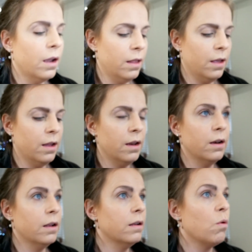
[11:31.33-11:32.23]
And then
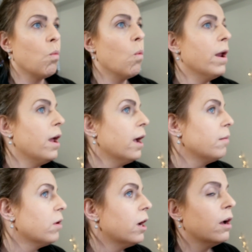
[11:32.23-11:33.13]
one
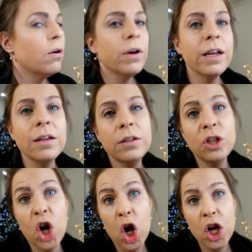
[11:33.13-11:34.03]
eyebrow is
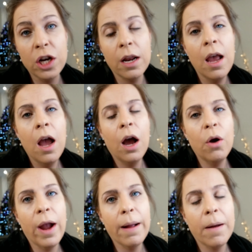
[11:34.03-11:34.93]
done.
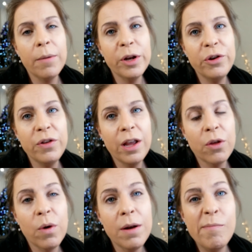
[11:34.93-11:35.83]
Okay, I'm gonna do the
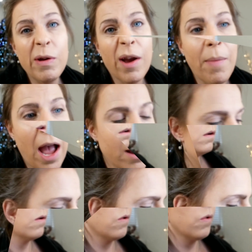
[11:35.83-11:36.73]
other one, be right back.
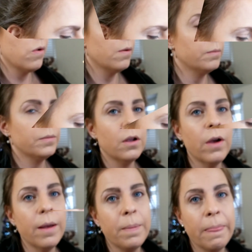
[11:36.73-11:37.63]

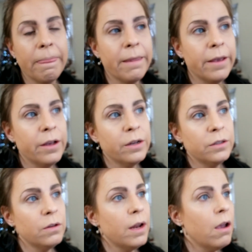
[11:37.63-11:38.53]
Okay,
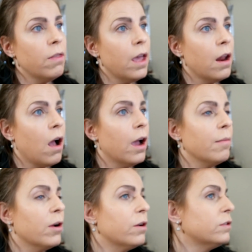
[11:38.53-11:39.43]
so now that
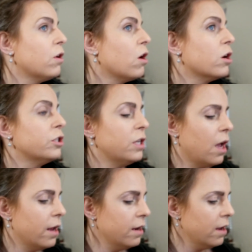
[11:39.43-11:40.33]
eyebrows are
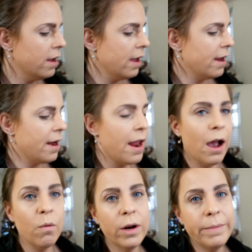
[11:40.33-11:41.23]
done,
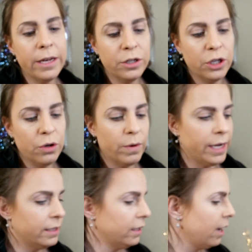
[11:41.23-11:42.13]
now what I'm gonna do
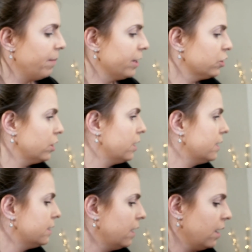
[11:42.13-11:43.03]
is I'm actually
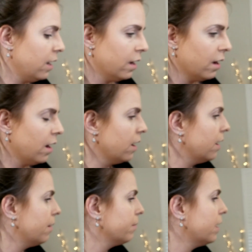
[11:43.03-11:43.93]
gonna take
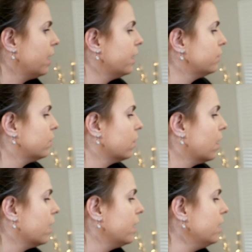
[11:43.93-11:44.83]

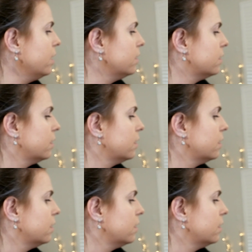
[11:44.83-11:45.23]
candlelight